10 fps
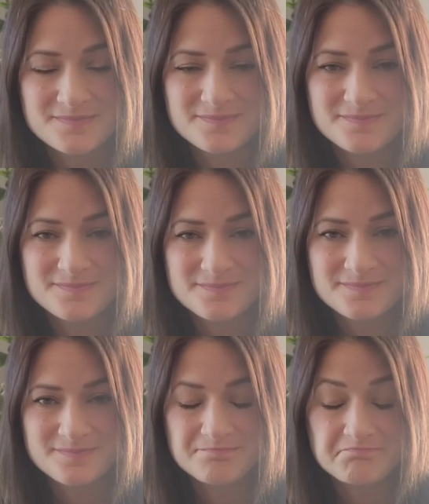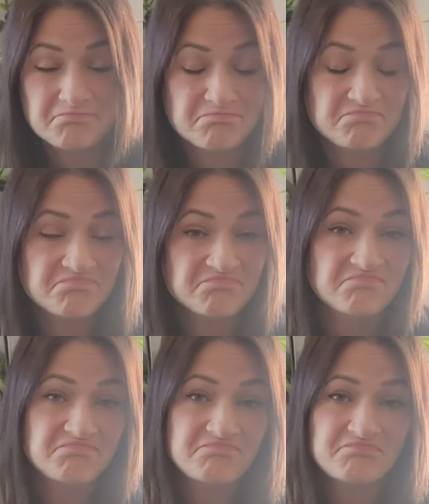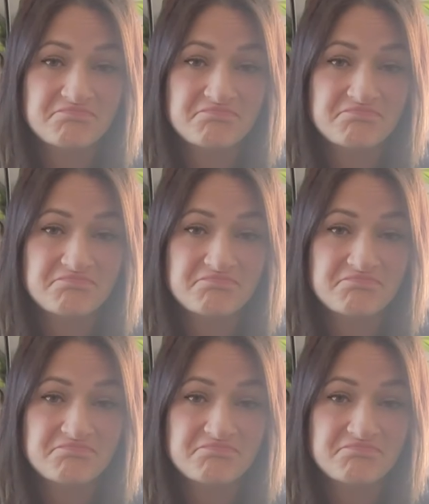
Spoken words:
(no one is talking)